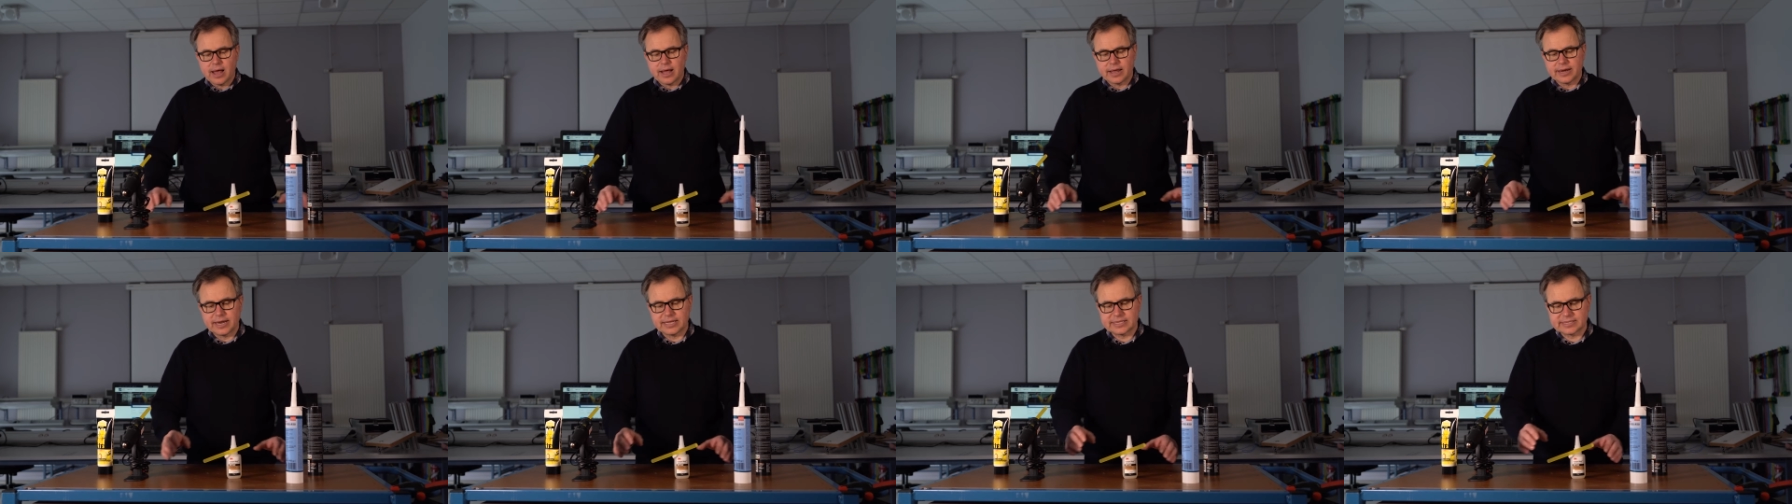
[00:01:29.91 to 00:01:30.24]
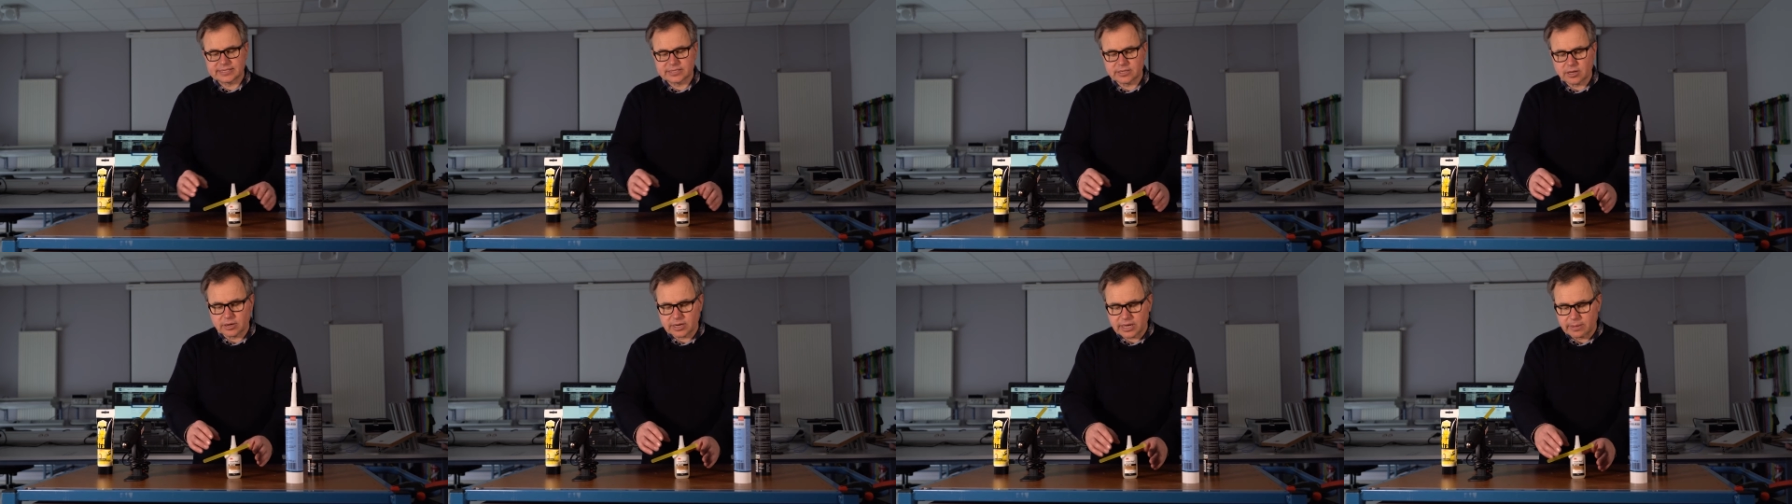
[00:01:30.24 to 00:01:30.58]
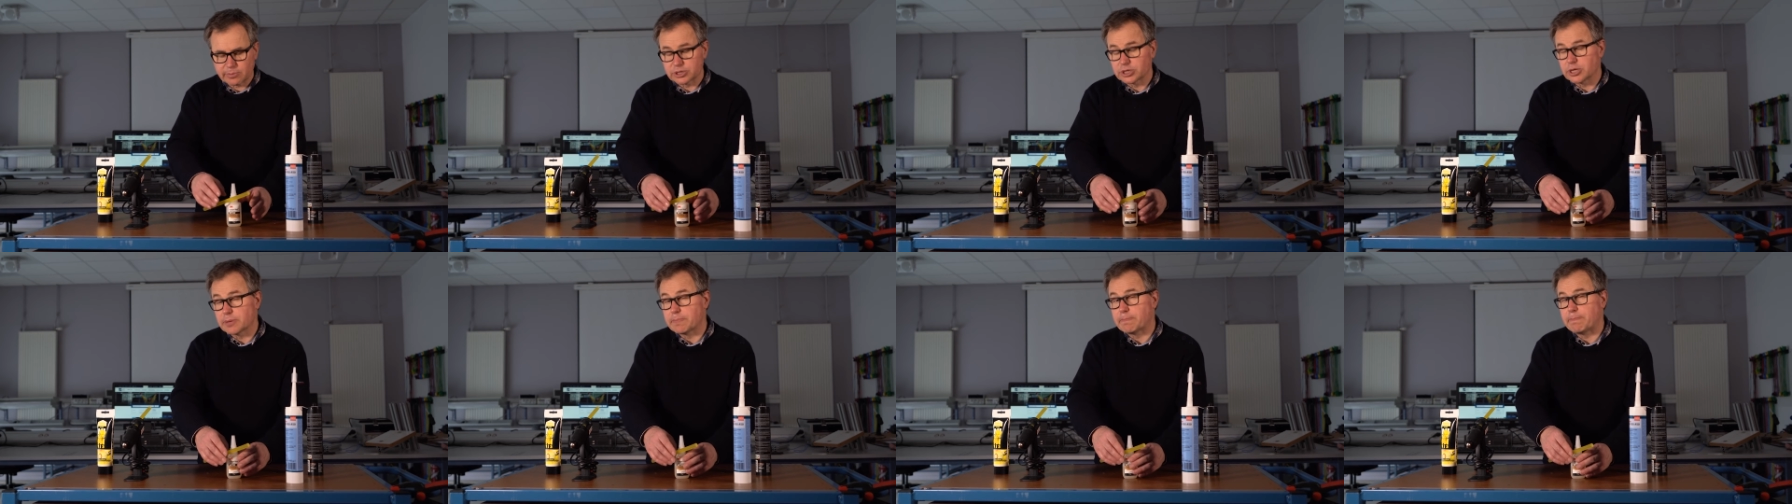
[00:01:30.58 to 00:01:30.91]
let's talk
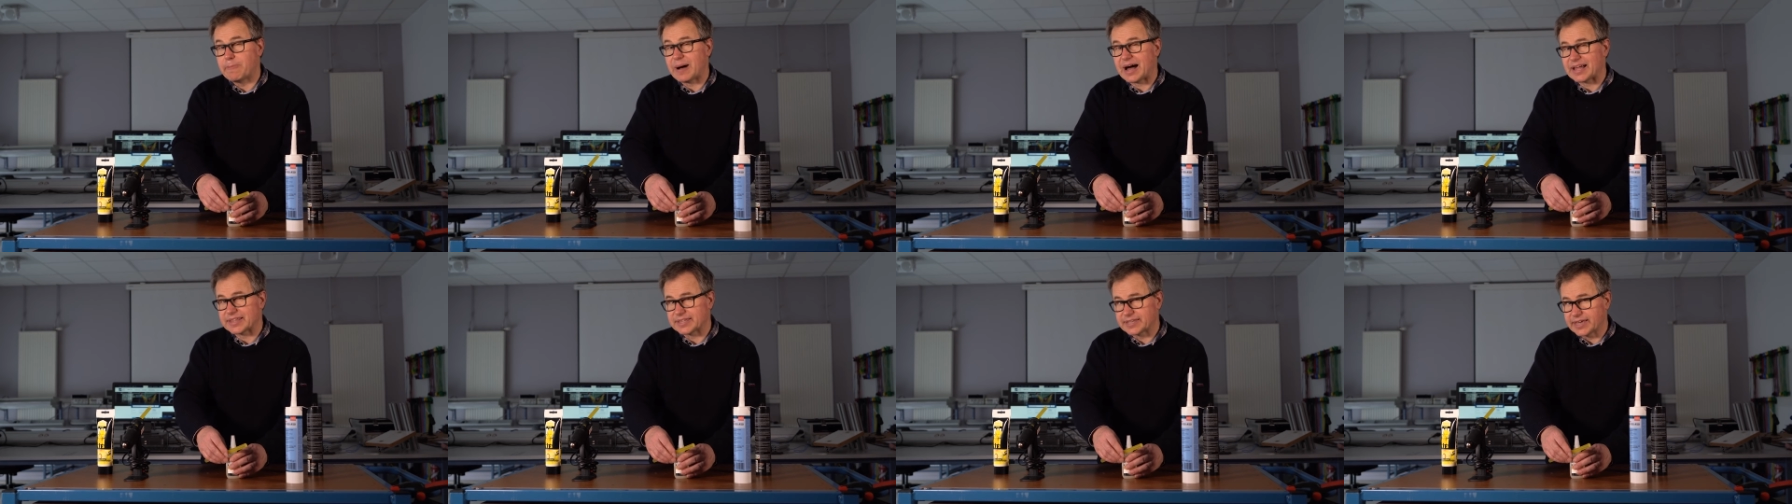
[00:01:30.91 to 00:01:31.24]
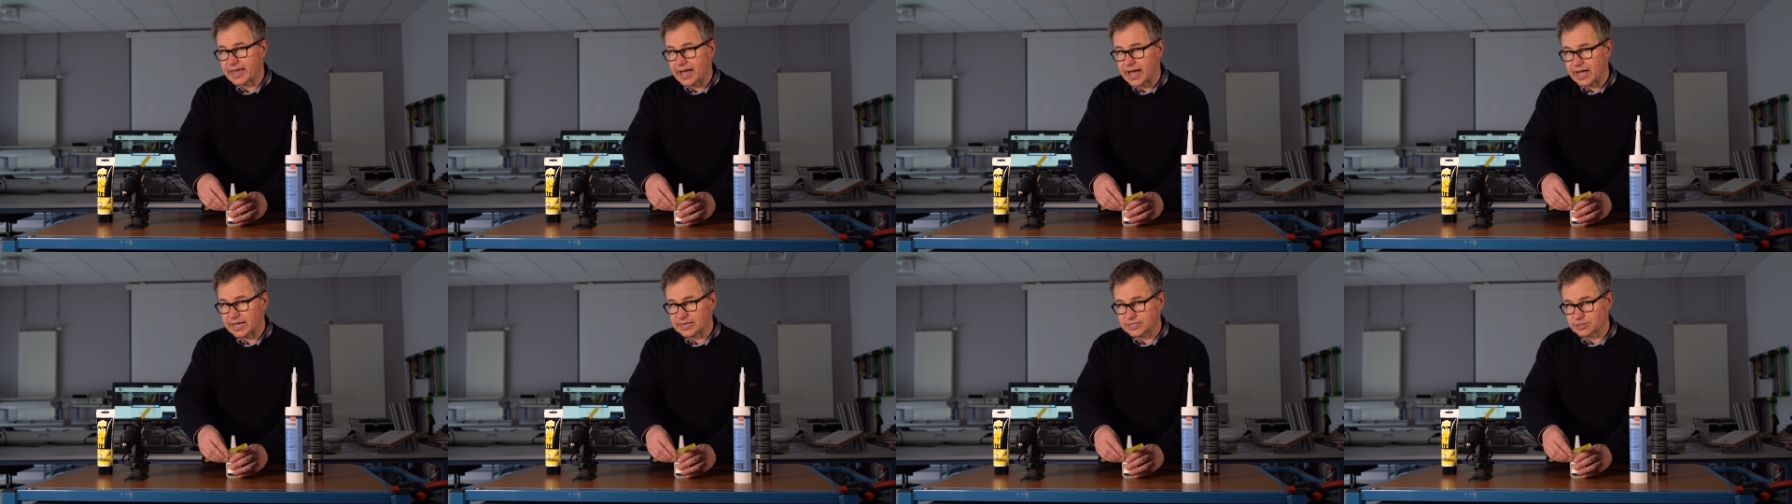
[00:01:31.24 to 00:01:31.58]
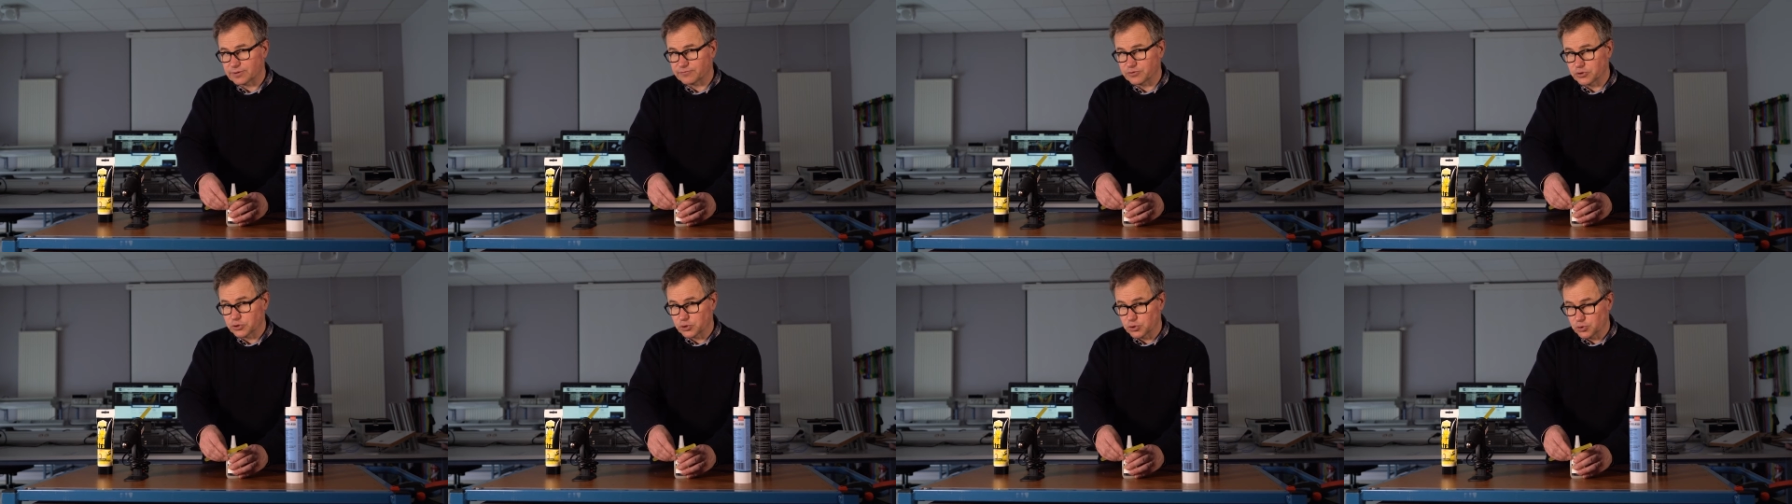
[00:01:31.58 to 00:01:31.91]
about the bad guys
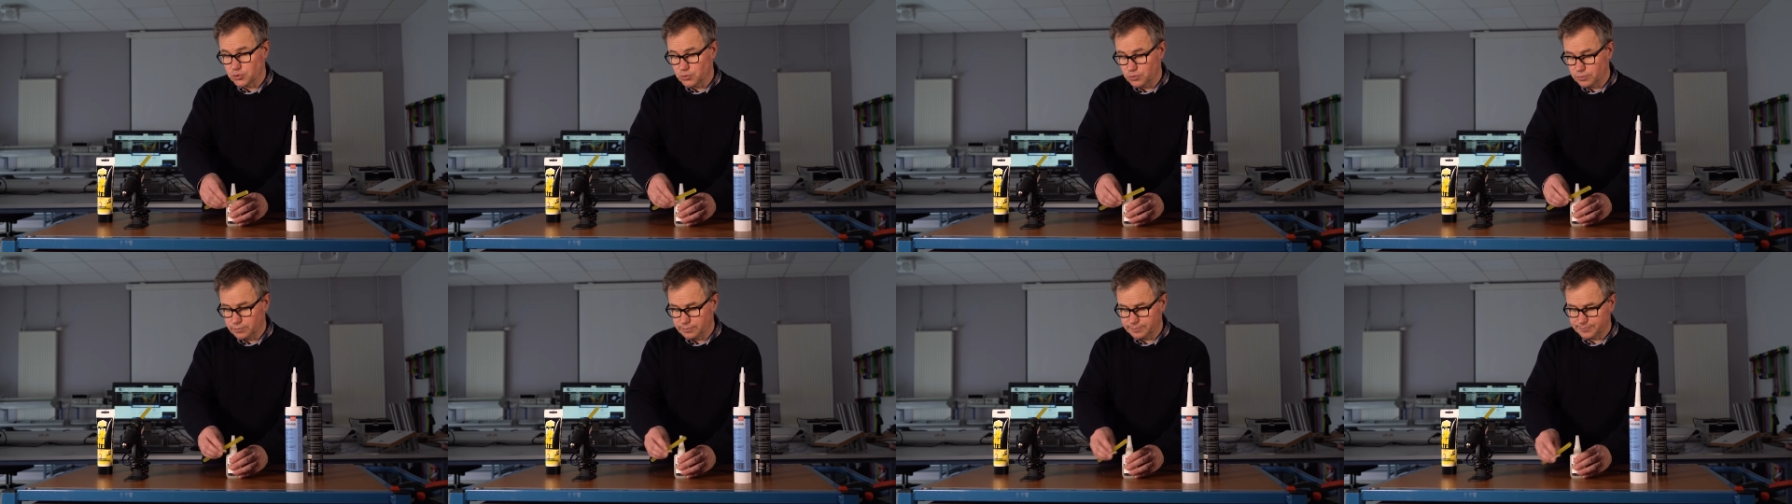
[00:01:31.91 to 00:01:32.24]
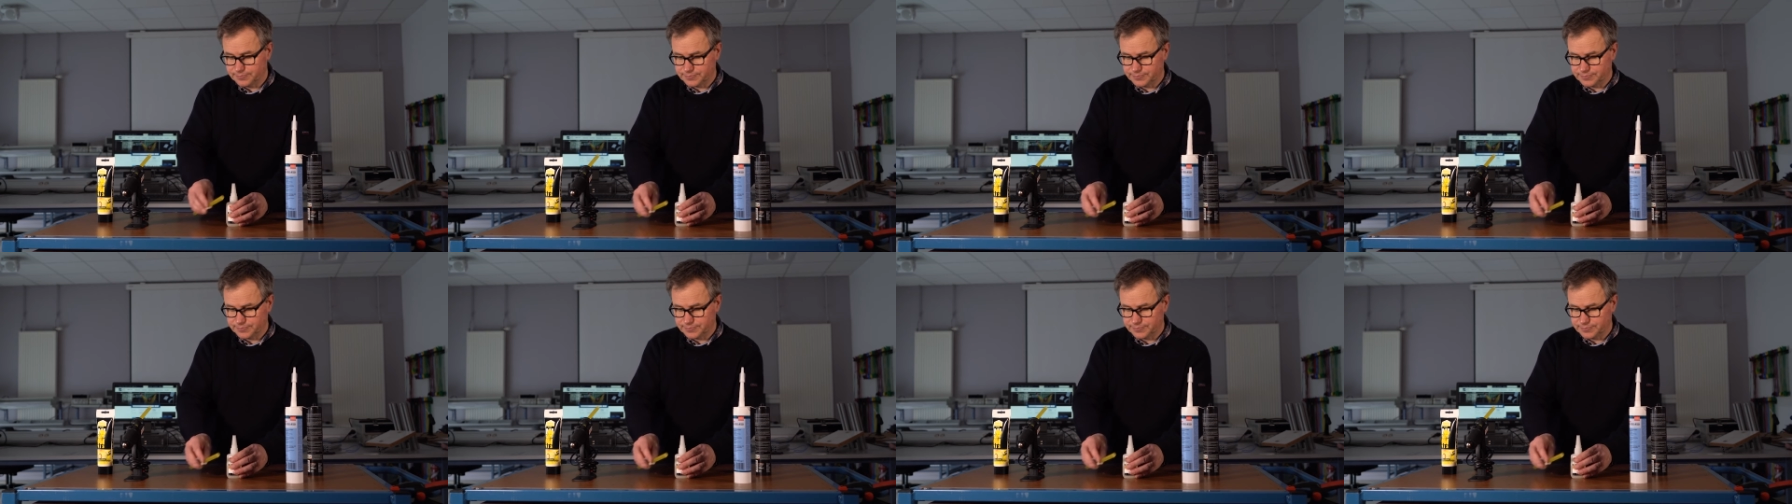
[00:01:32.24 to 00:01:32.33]
of the glue.